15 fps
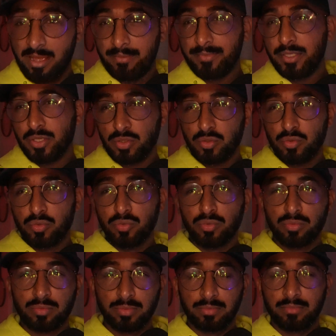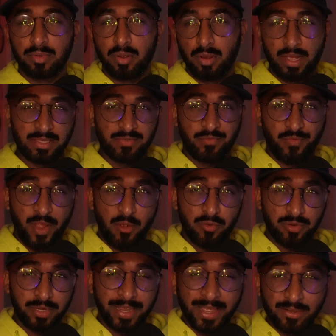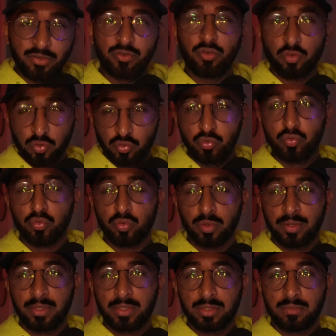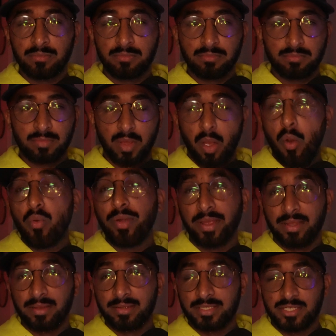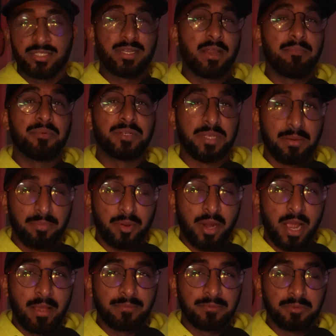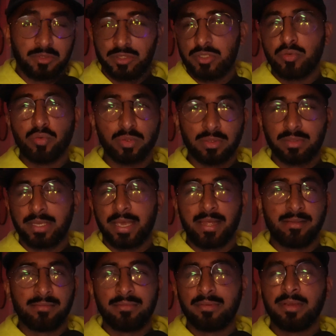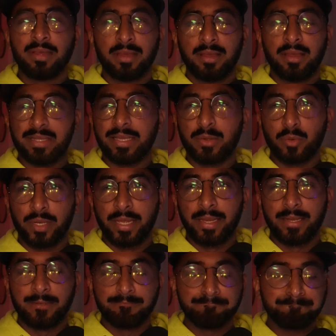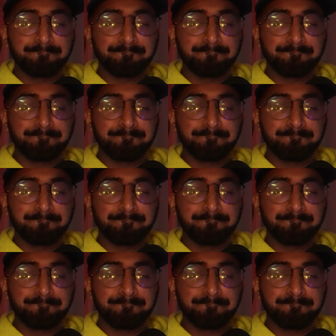you as a founder get to owning just 10% perhaps, because you will get liquidated